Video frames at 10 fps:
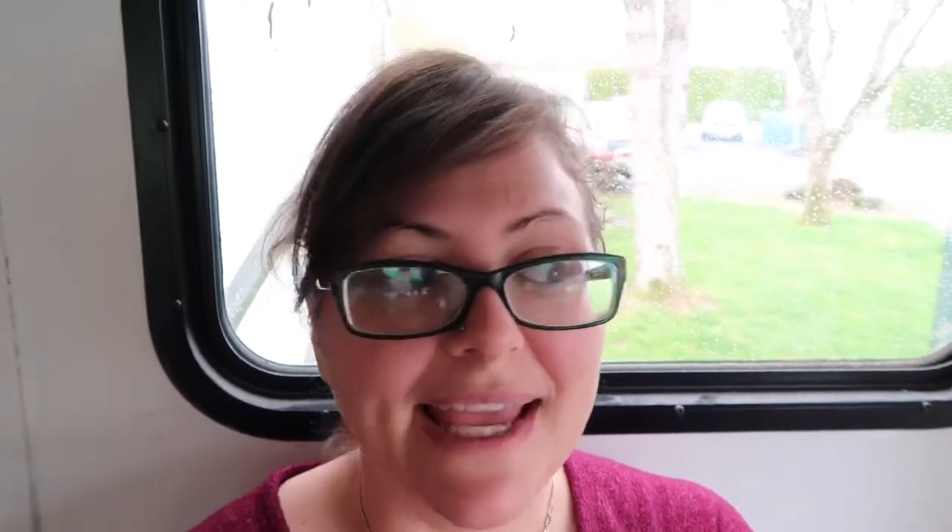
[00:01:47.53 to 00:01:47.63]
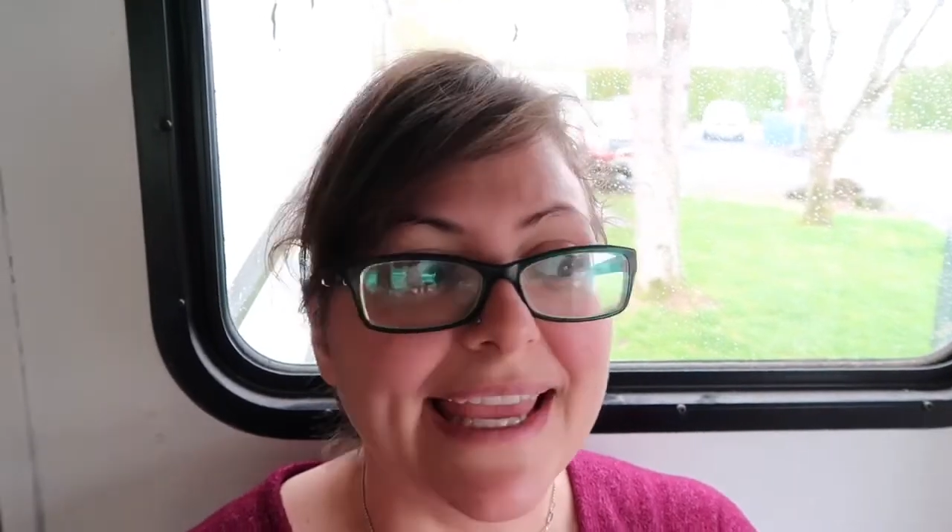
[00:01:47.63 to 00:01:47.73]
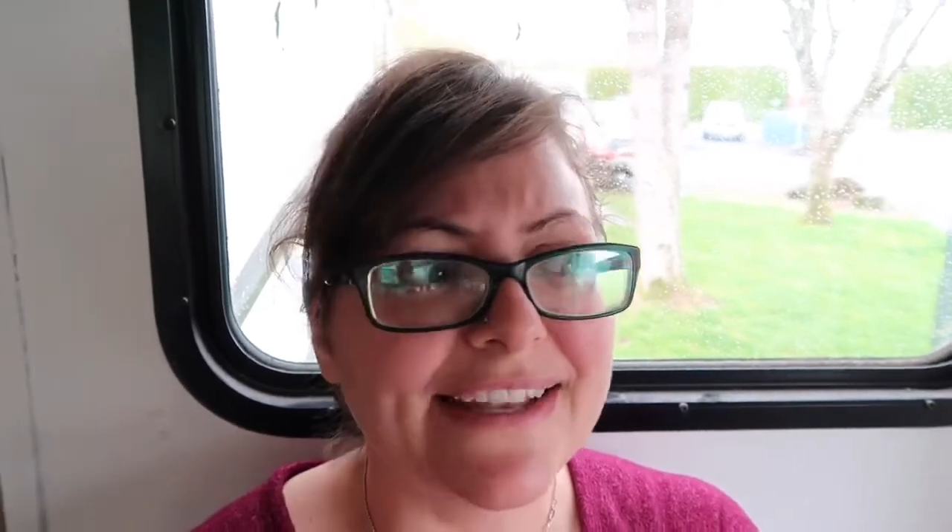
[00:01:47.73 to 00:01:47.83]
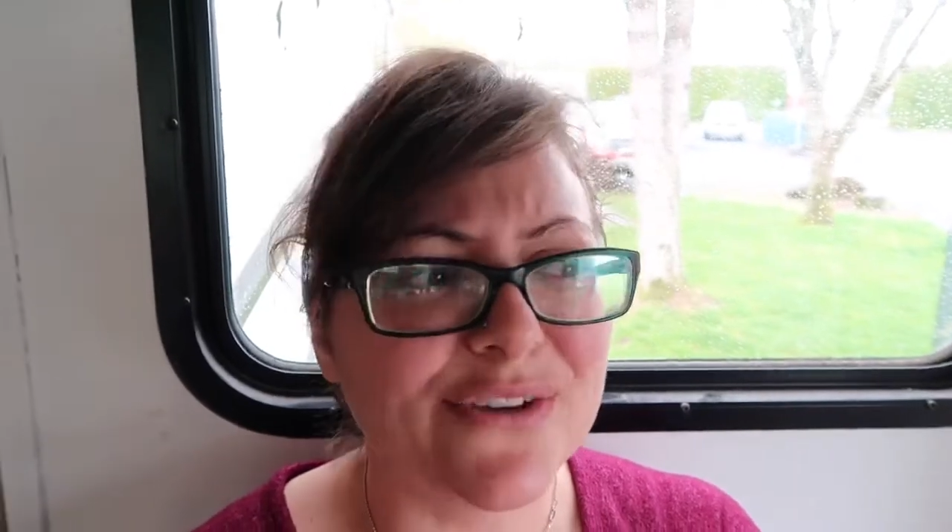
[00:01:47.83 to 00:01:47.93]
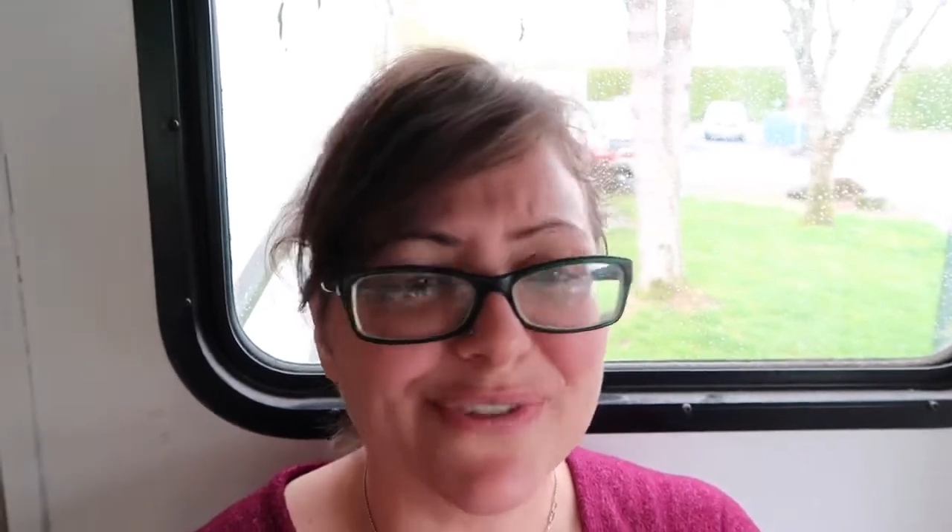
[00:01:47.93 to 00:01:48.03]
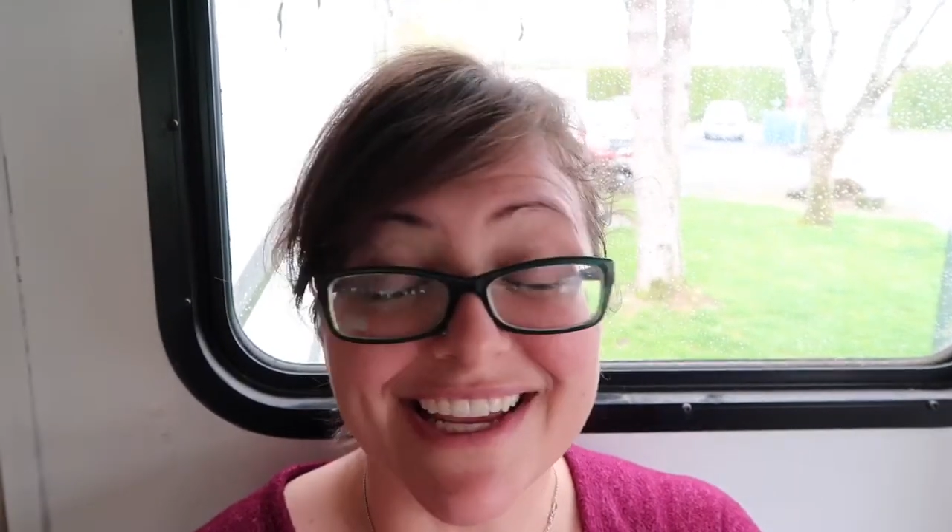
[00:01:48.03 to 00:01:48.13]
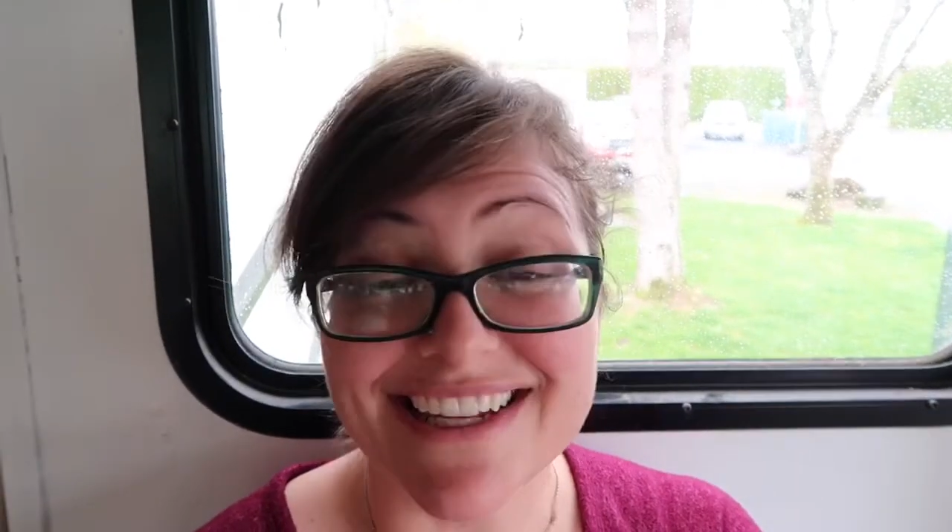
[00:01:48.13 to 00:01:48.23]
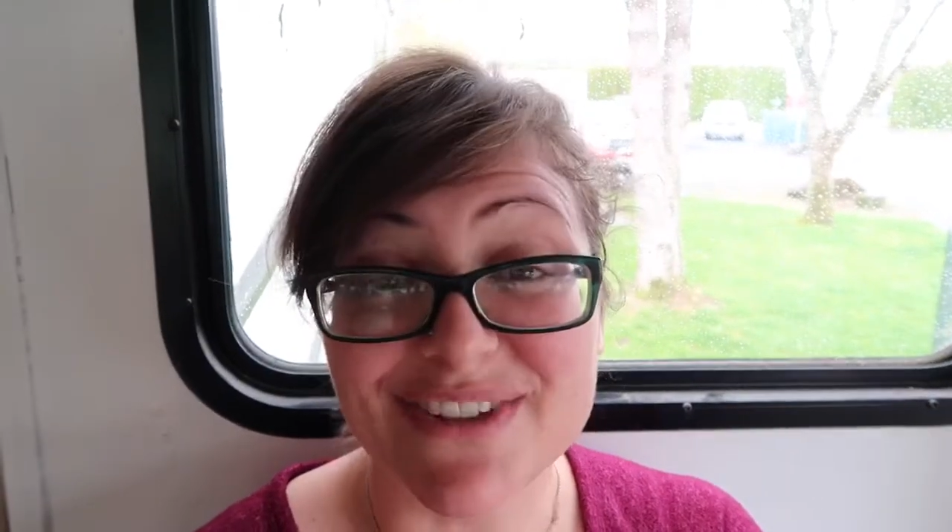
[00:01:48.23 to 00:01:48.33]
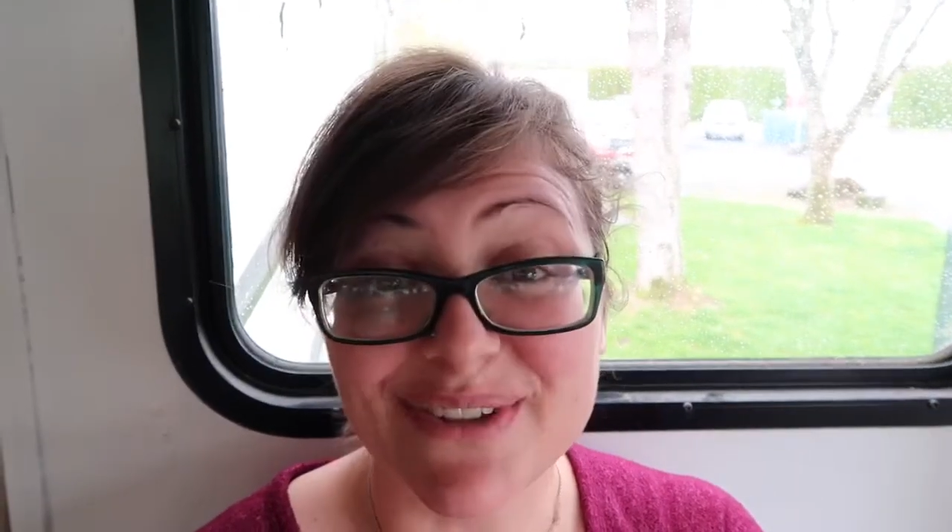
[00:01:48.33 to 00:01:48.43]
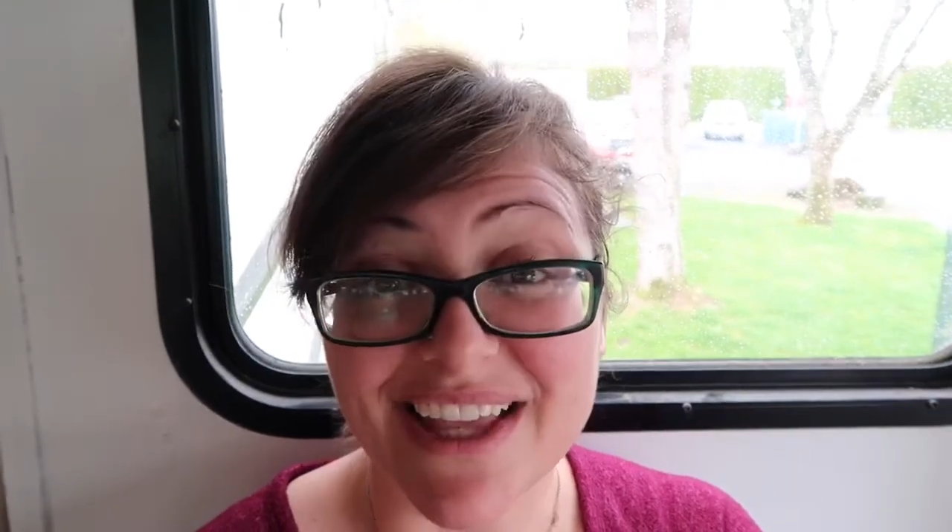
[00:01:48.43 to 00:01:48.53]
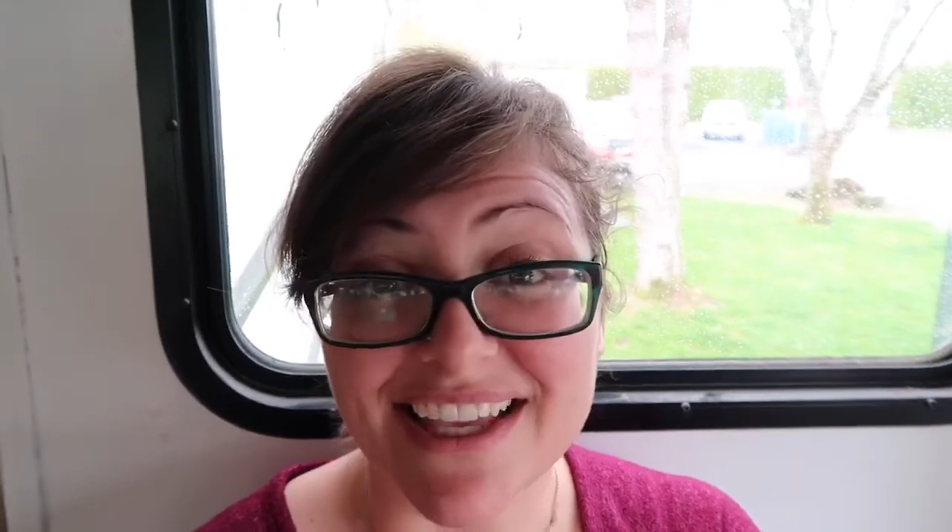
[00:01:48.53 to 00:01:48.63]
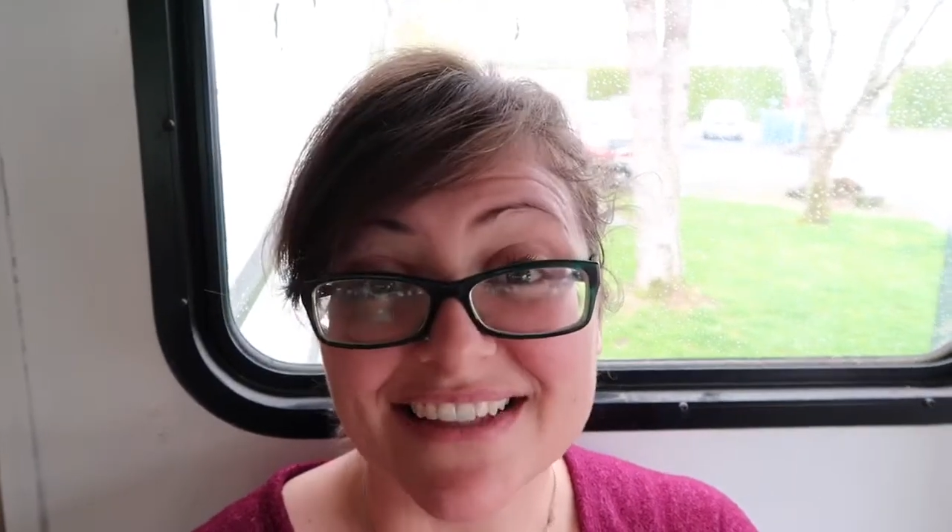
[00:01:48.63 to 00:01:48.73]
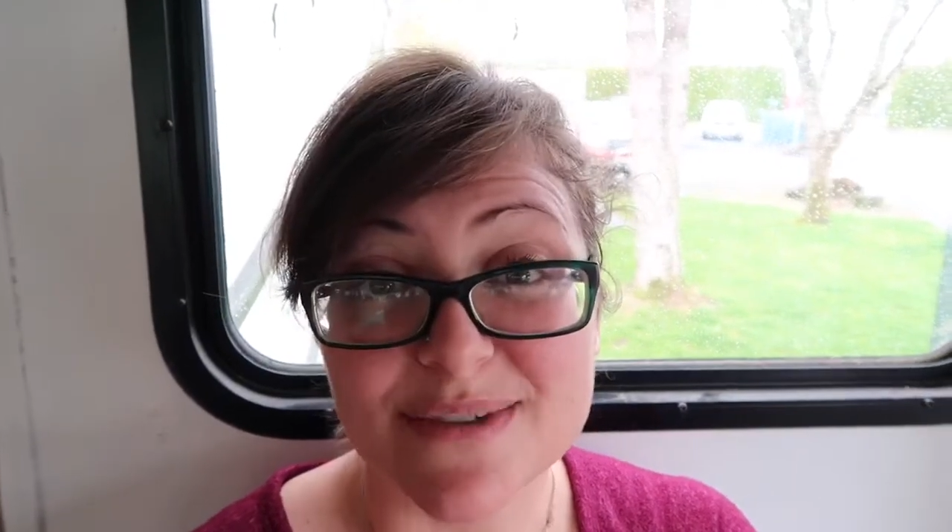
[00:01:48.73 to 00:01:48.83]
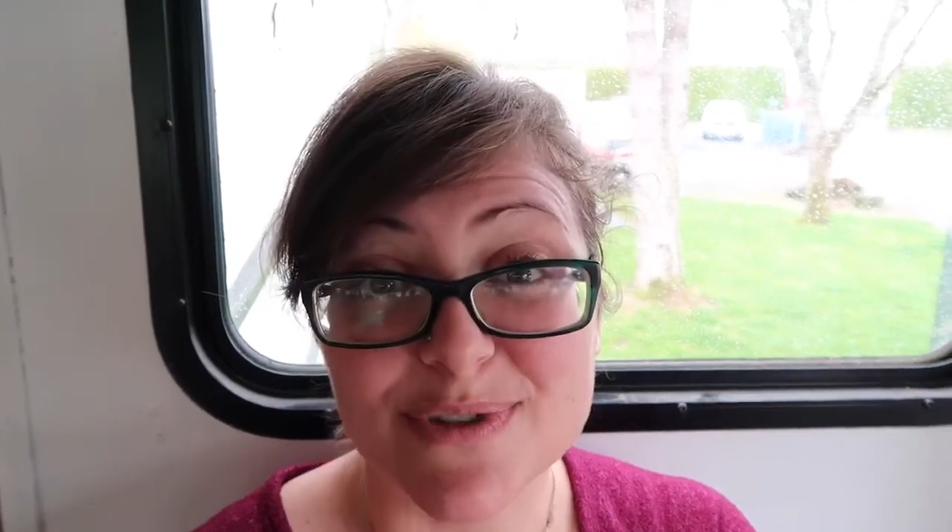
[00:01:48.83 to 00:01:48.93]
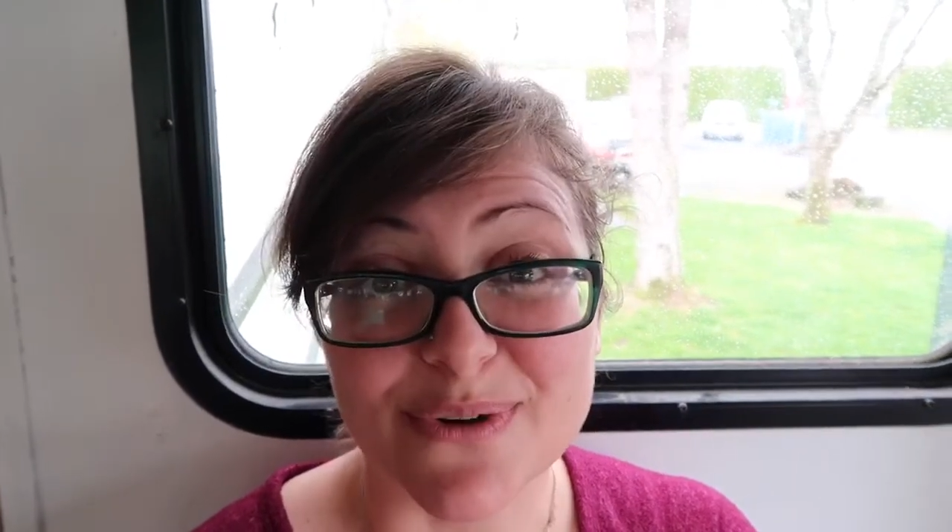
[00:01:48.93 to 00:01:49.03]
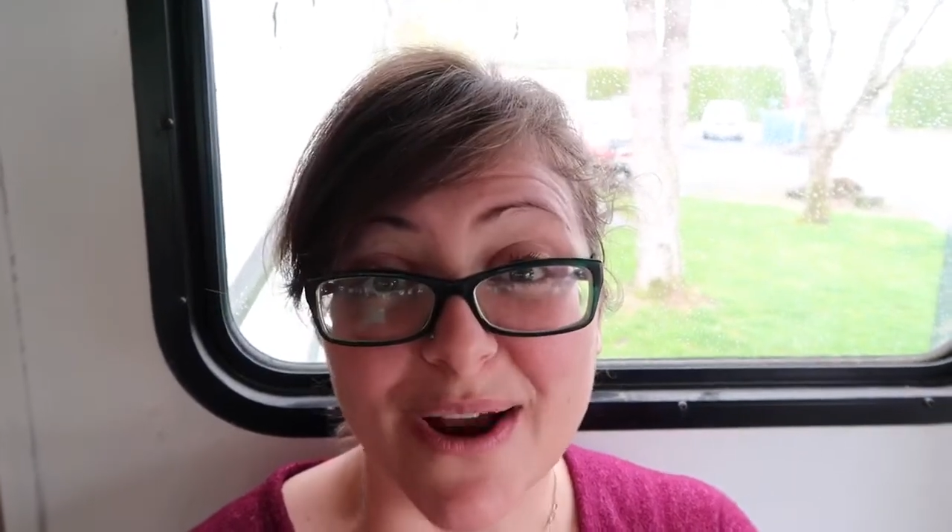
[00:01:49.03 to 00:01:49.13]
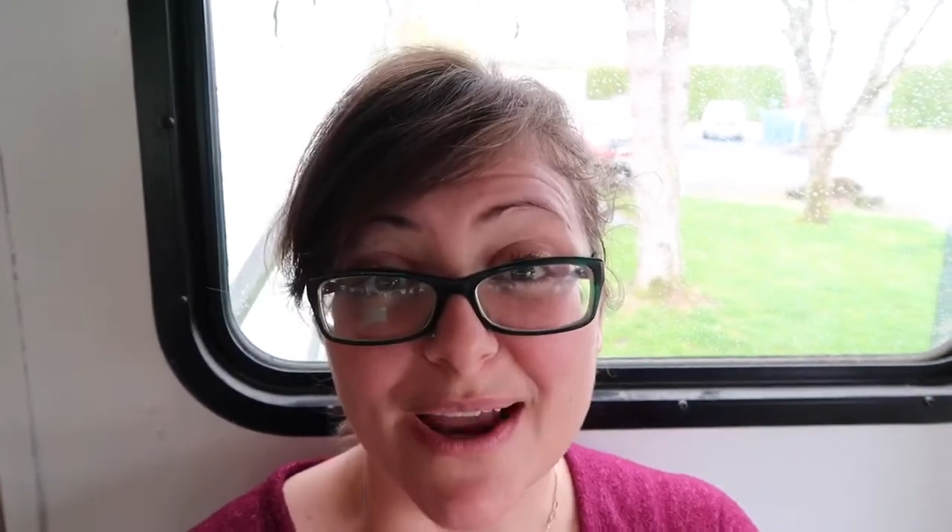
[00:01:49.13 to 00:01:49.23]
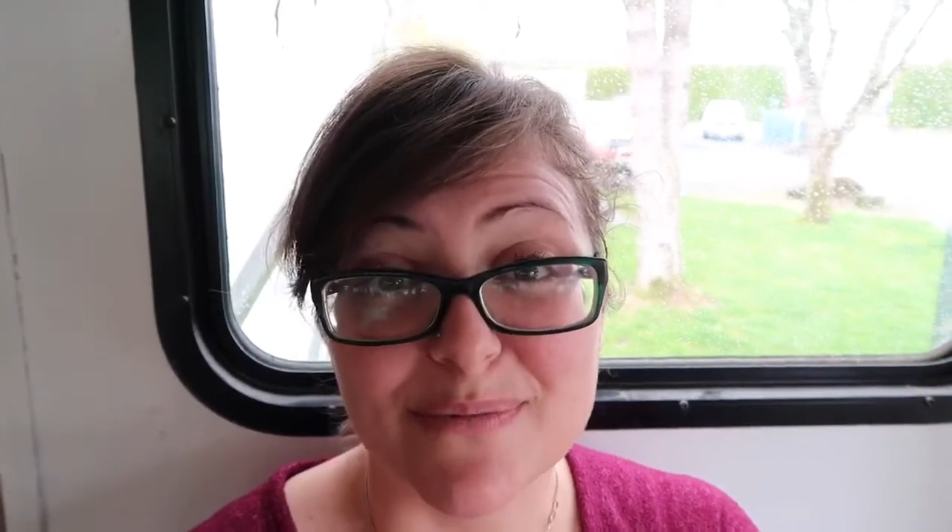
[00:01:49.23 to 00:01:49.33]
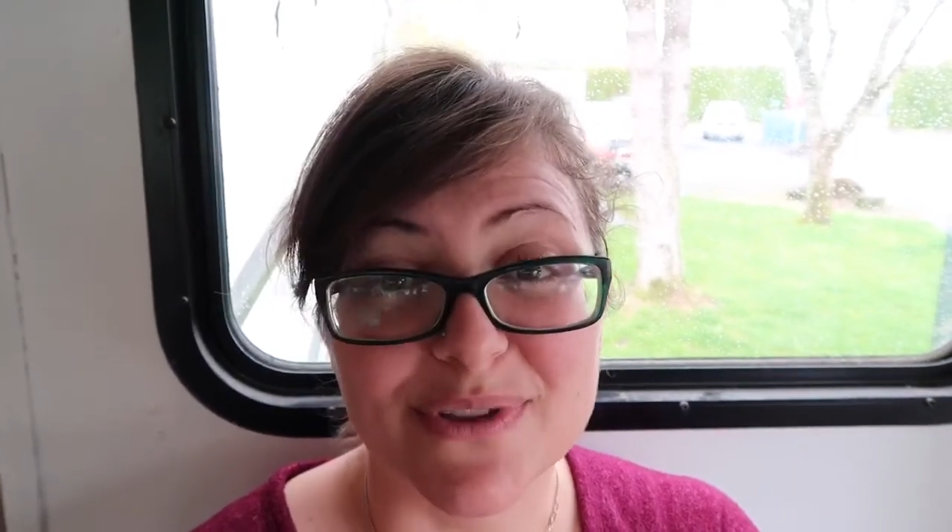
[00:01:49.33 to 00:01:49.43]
and don't forget to like and subscribe.